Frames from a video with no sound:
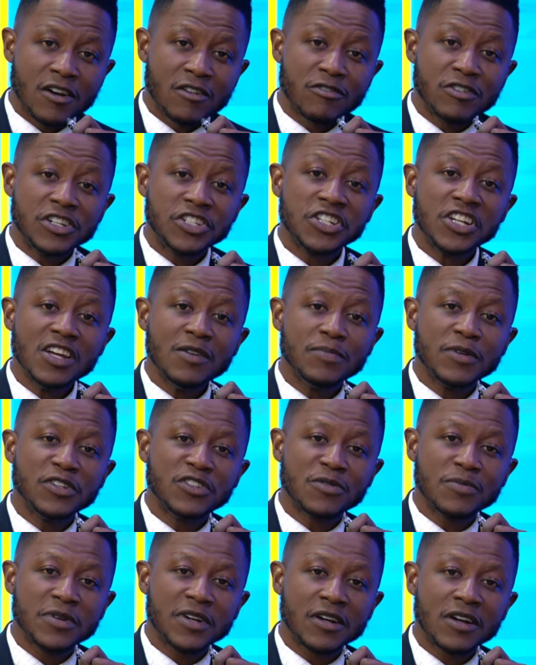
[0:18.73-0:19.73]
reshaping
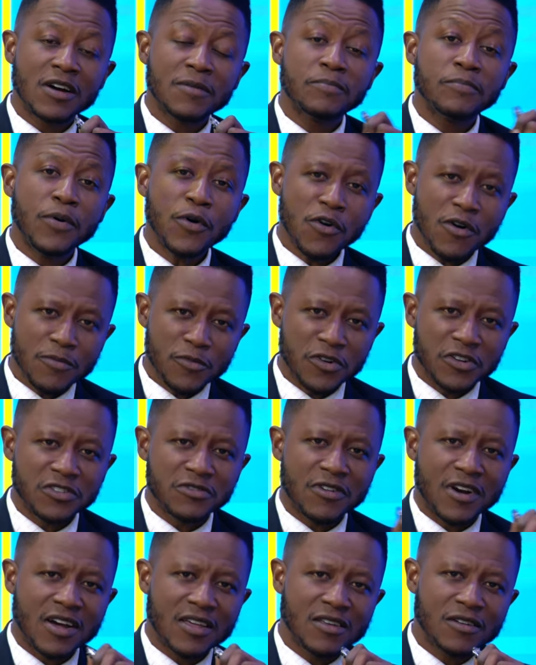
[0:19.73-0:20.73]
Jamaica
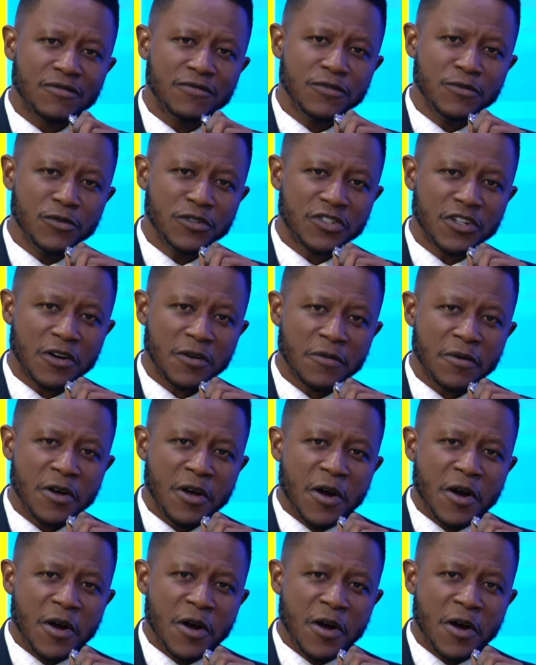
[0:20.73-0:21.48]
Portmore's rather future.